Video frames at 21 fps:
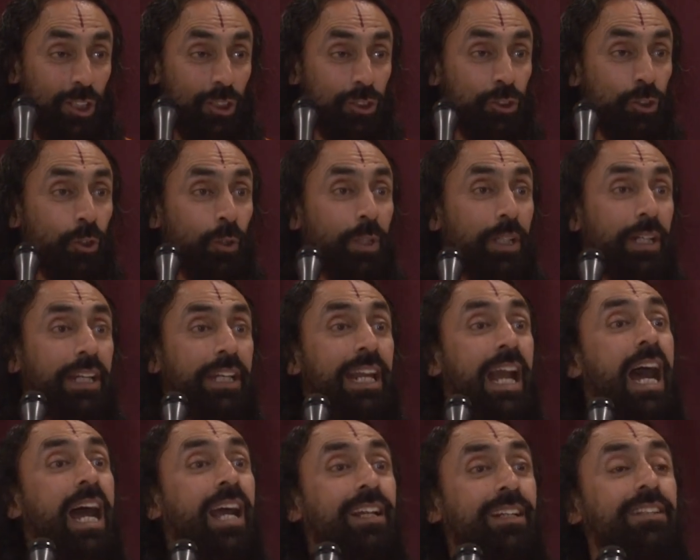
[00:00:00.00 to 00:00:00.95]
So
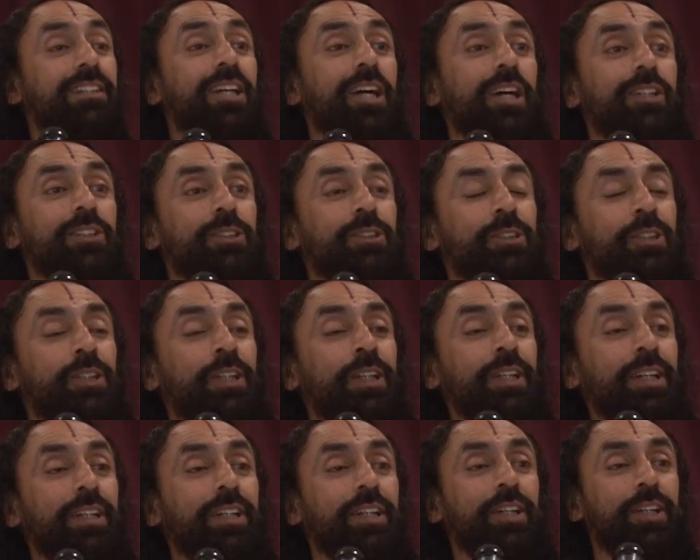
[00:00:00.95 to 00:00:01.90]
Nyaya
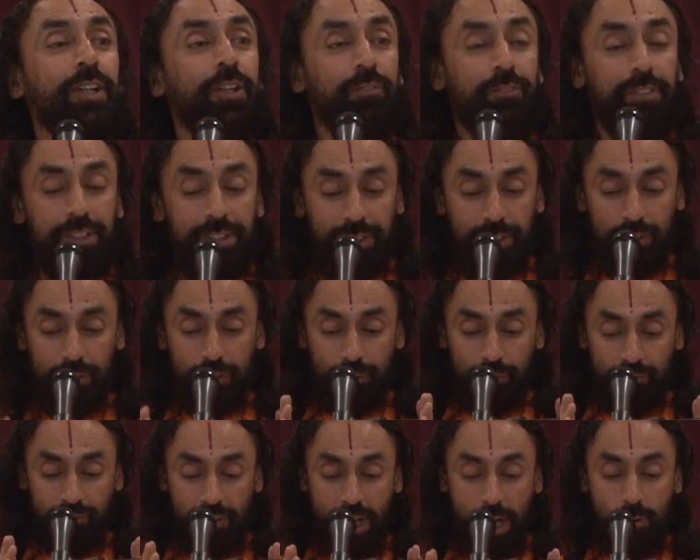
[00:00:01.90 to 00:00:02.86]
Darshan, which
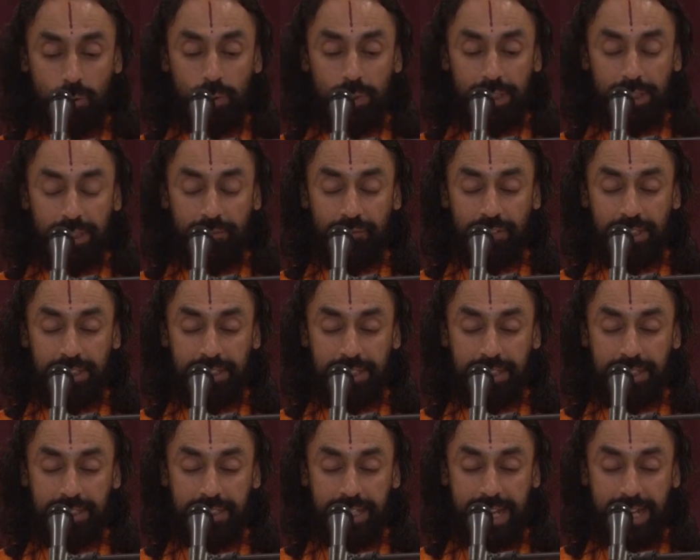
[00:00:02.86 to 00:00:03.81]

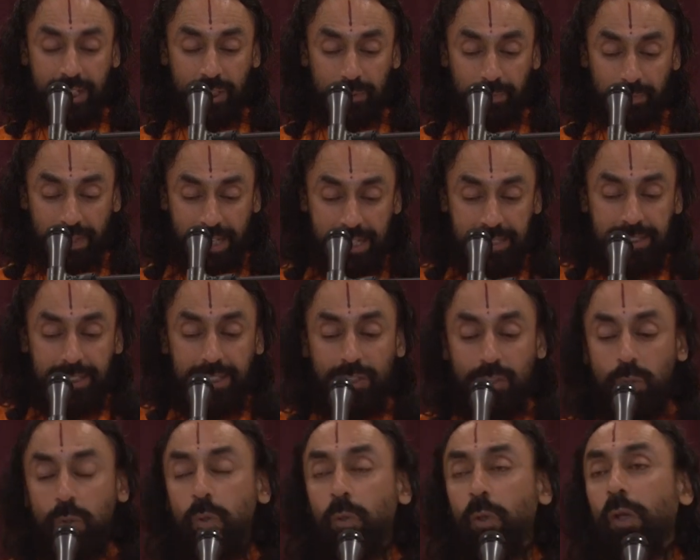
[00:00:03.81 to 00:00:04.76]
is expressing
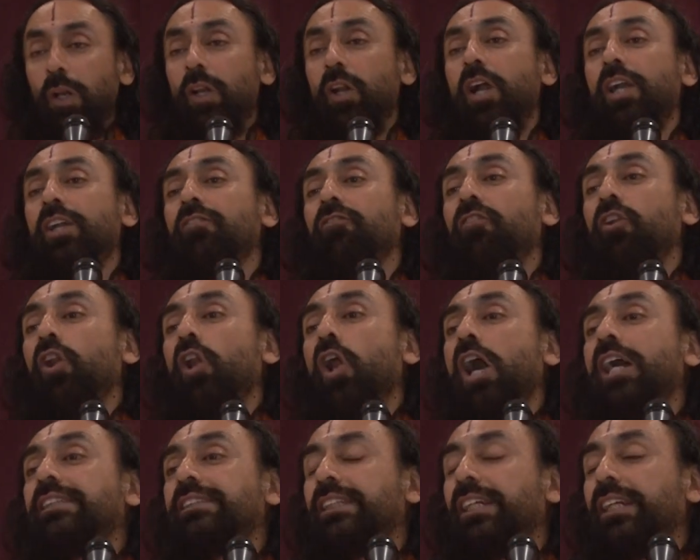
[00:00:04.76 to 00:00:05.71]
a whole lot of
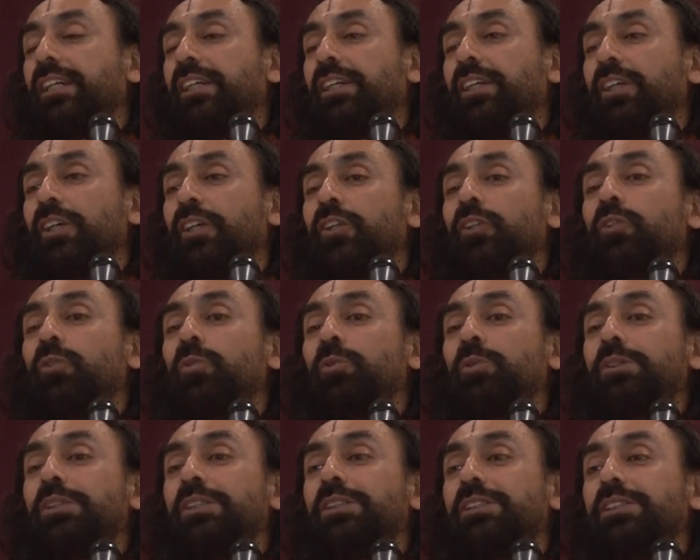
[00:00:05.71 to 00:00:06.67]
logic,
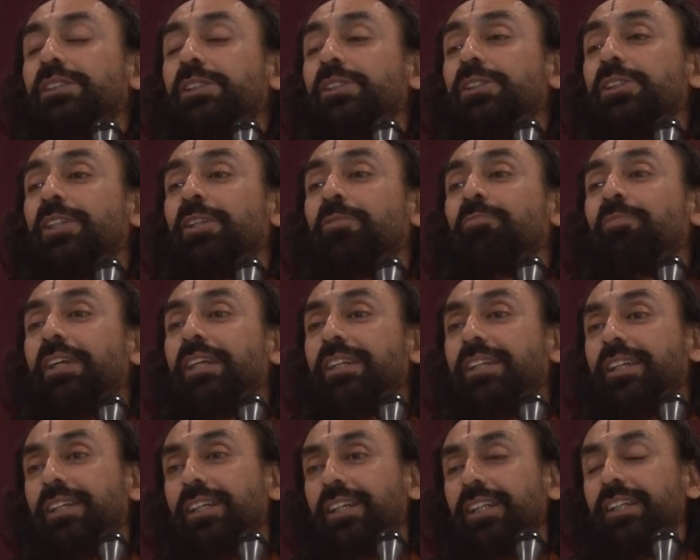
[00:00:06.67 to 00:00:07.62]
uses this
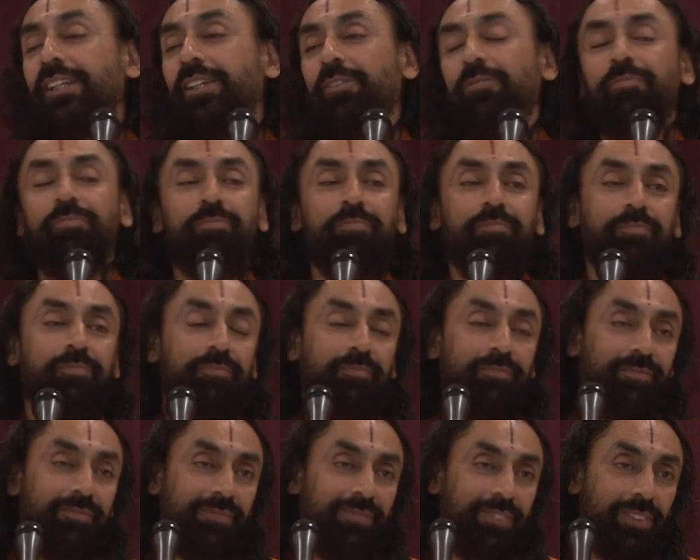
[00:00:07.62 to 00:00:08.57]
repeatedly.
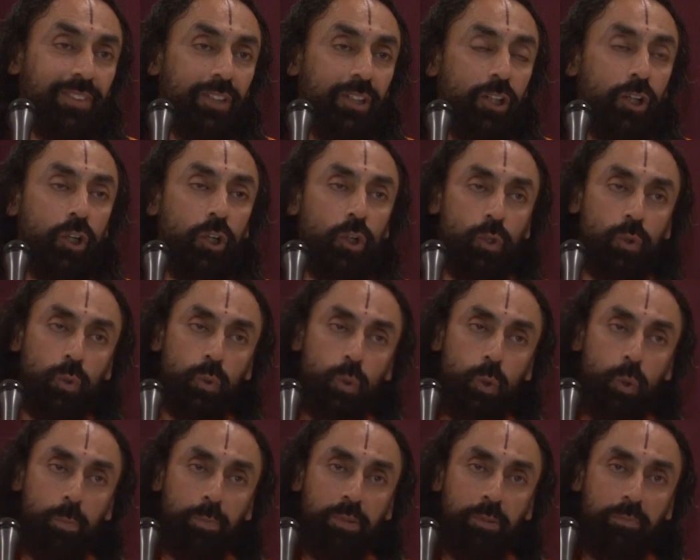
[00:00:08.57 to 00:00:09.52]

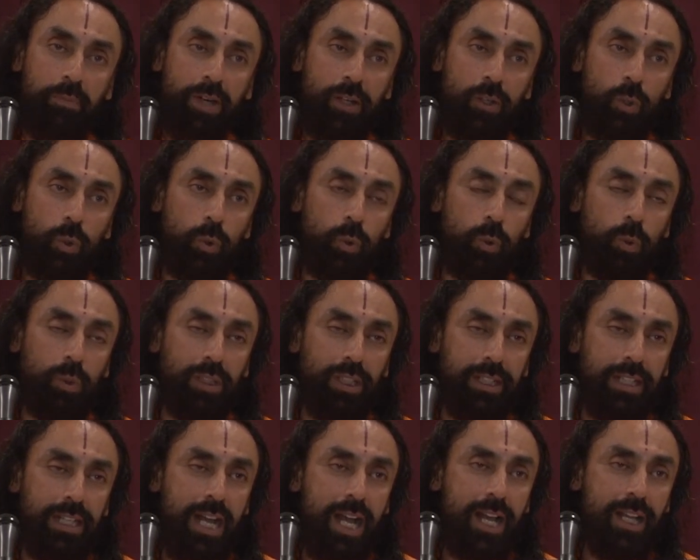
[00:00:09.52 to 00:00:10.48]
Koop Manduk
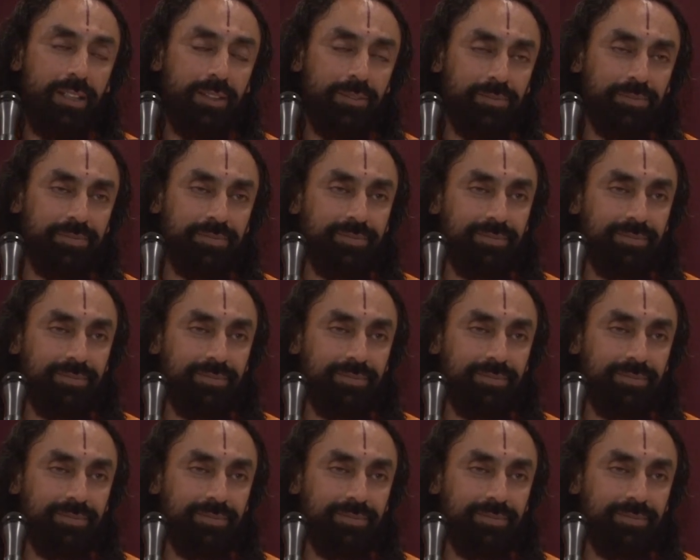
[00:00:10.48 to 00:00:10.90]
Nyaya.